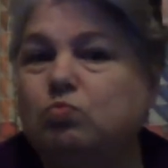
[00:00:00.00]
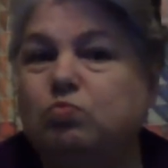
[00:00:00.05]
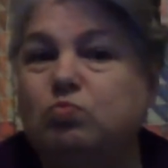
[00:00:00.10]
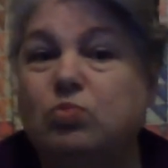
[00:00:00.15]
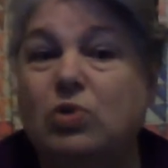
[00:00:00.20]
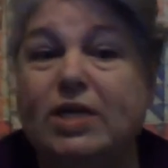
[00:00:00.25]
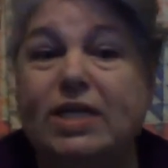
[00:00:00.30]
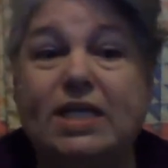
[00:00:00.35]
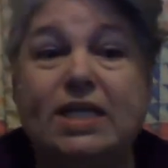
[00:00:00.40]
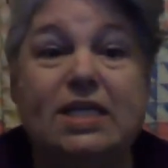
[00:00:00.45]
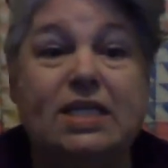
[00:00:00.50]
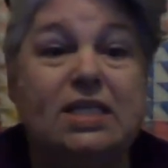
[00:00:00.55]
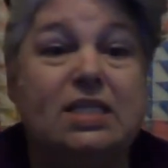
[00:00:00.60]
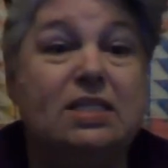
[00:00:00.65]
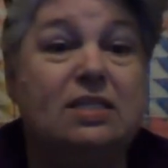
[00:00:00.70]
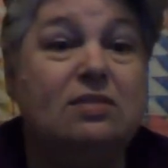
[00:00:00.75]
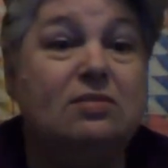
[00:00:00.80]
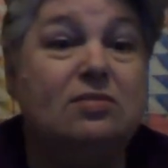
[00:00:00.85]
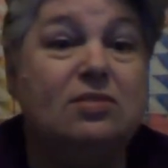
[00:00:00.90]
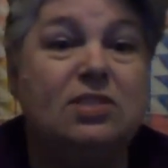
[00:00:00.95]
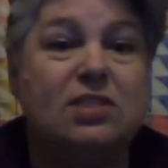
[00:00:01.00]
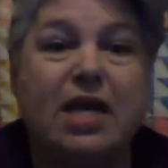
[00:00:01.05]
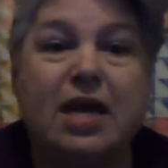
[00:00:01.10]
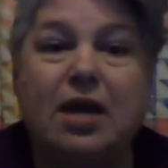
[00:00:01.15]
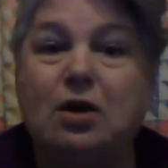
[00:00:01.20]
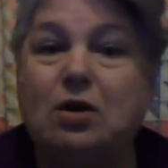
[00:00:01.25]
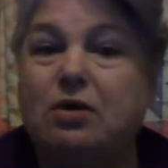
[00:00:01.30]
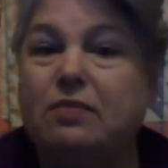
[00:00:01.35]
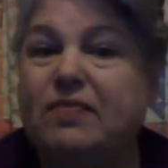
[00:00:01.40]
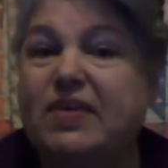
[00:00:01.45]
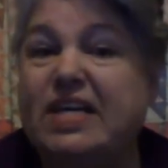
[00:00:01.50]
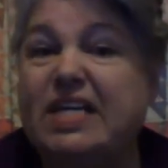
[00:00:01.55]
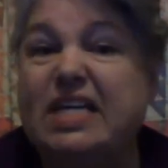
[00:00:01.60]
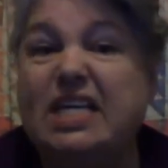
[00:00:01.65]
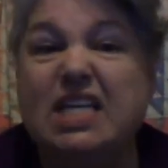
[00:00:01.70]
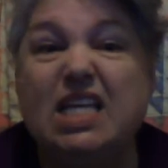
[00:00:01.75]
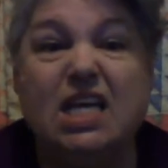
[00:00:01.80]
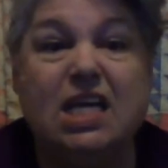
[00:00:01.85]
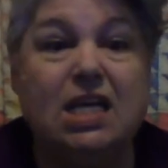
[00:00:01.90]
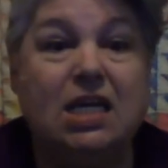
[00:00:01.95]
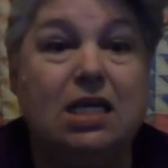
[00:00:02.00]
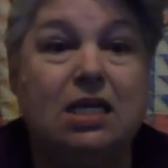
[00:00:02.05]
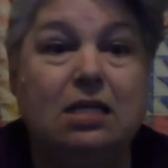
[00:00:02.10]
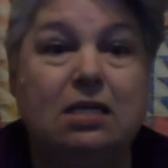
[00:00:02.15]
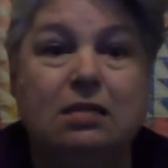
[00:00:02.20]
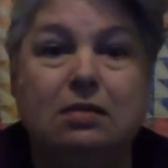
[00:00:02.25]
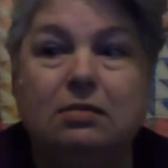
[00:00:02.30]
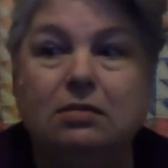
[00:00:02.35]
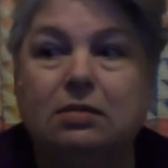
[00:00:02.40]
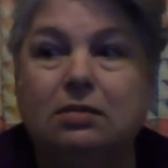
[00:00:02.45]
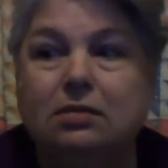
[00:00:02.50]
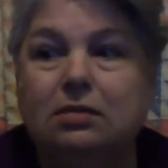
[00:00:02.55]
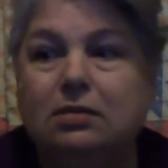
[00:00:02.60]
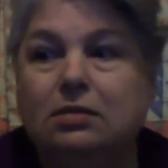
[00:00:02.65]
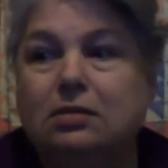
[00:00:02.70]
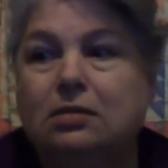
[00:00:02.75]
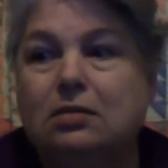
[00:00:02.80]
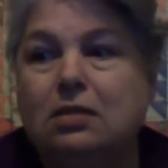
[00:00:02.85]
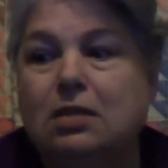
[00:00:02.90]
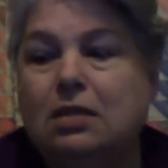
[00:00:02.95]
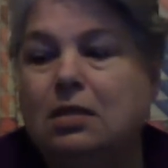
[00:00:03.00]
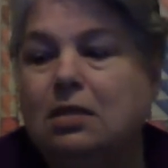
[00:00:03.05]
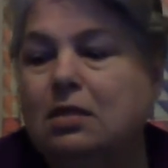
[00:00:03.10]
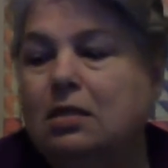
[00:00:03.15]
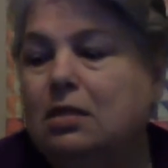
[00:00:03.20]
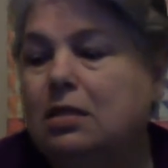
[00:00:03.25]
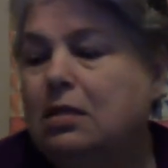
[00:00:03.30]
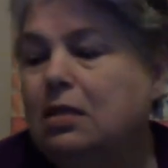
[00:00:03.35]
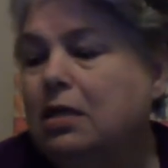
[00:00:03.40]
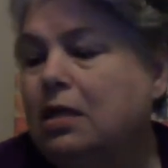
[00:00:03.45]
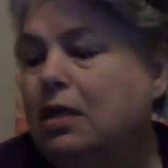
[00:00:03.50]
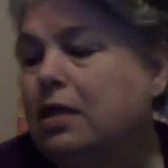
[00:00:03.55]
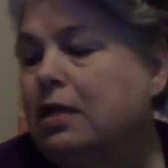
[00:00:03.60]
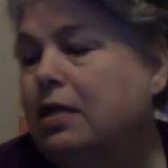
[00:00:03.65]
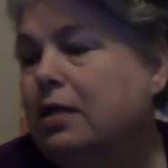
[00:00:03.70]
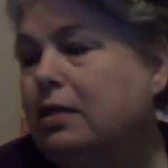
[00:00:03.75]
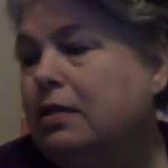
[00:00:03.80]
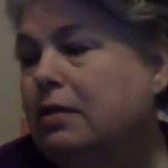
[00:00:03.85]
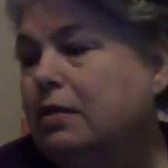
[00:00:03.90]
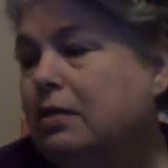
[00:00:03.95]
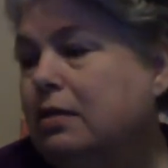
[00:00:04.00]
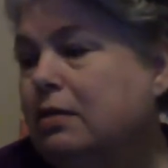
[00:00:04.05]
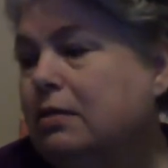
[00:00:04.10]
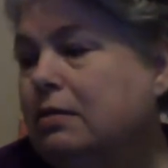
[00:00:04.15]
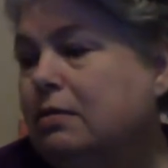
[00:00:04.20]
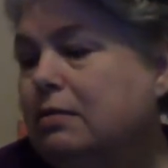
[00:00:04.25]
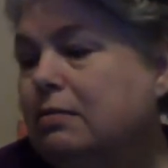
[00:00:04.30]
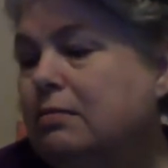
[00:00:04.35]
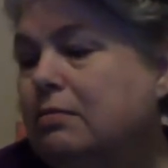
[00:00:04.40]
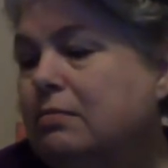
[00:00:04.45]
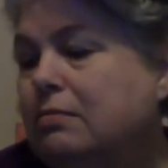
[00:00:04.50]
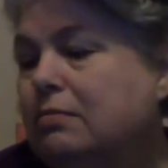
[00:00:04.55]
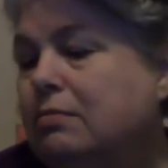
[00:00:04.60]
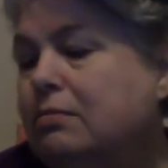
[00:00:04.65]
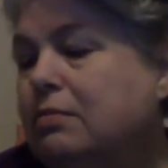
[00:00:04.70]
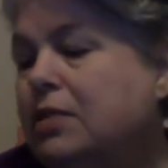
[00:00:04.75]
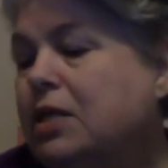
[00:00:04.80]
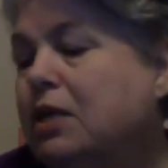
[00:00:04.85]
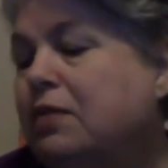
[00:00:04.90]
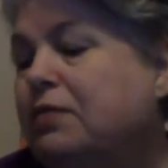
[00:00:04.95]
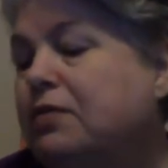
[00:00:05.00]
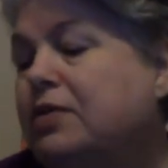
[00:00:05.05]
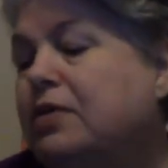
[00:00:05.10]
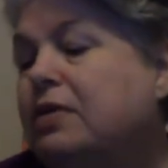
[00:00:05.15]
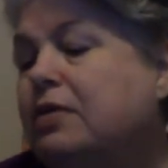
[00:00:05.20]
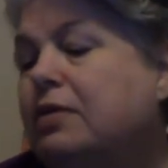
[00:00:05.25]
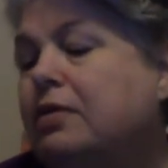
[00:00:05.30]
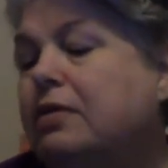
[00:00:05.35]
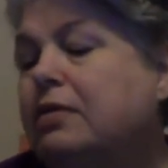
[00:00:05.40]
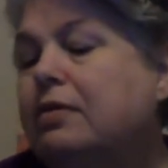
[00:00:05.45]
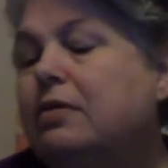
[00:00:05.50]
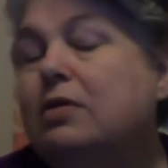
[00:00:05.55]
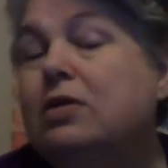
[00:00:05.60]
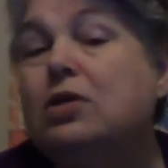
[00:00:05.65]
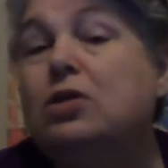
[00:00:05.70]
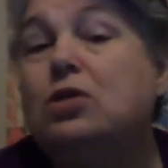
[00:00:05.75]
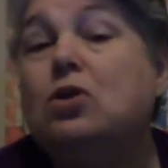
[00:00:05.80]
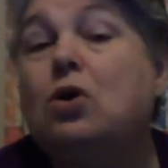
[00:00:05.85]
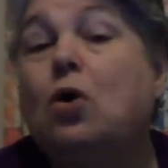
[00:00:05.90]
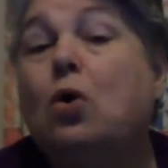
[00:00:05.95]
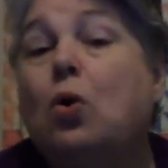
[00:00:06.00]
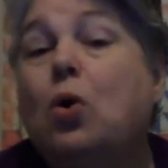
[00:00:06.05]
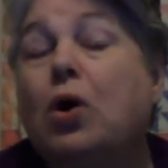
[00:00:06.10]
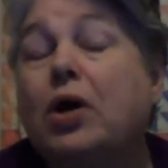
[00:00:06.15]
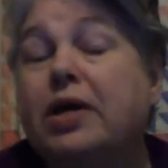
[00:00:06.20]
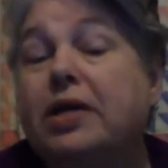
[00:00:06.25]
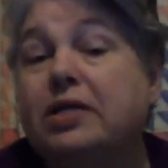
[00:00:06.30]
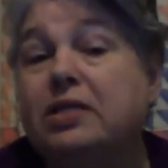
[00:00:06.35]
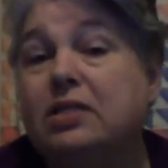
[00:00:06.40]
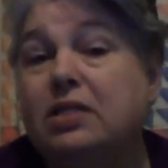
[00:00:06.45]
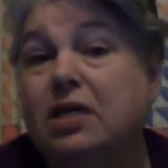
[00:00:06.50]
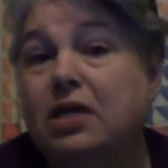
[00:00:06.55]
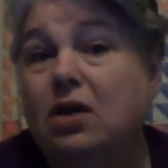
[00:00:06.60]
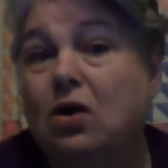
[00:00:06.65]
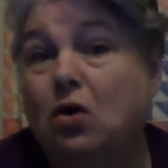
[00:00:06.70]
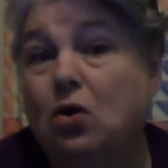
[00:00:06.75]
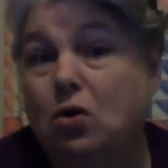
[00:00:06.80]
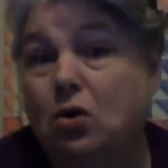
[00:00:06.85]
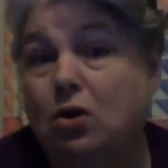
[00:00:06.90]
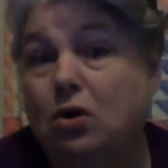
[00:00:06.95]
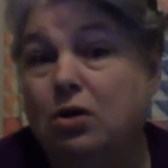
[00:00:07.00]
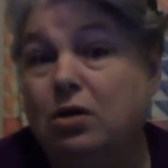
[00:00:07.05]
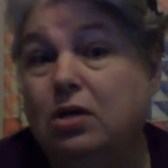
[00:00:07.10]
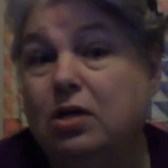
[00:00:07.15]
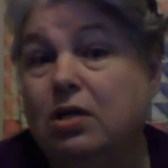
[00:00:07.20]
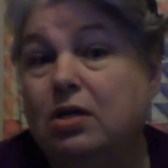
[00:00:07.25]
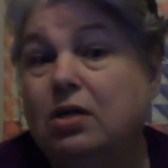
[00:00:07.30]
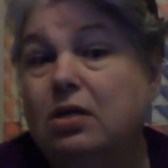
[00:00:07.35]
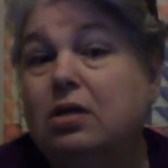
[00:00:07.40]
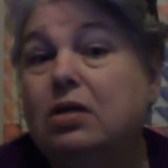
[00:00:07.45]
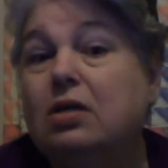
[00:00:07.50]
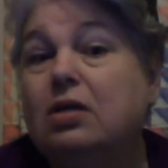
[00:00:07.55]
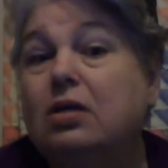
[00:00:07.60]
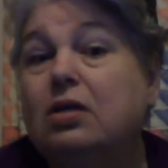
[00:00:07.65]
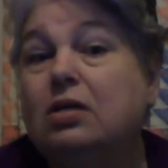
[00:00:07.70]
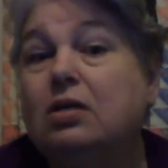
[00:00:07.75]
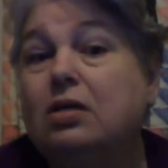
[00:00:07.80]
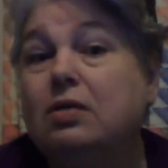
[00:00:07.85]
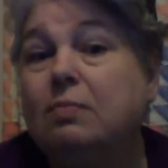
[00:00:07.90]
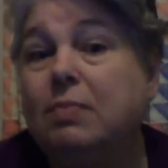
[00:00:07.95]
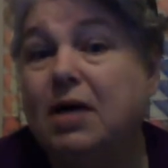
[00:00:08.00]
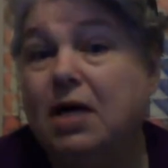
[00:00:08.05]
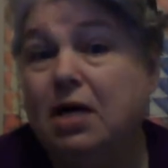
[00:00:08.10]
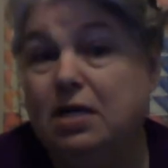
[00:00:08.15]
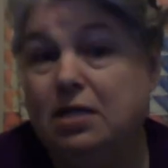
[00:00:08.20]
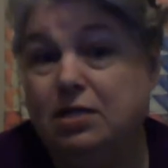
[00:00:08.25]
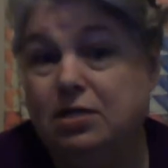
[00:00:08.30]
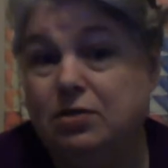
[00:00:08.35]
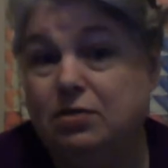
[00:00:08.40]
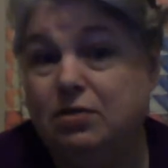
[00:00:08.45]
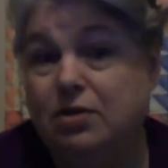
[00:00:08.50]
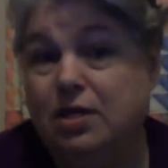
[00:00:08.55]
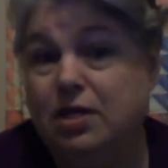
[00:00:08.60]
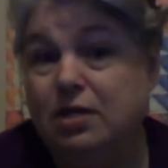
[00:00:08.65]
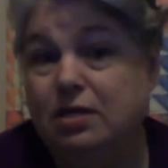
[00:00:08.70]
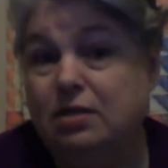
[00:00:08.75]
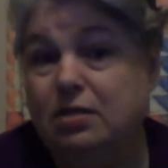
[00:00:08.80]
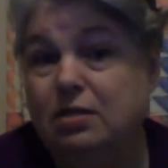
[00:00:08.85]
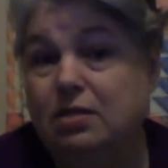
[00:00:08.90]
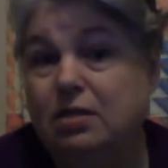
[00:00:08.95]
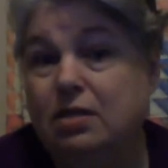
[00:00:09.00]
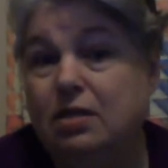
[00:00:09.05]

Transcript: really scared of anything, and they're notoriously hard to potty train.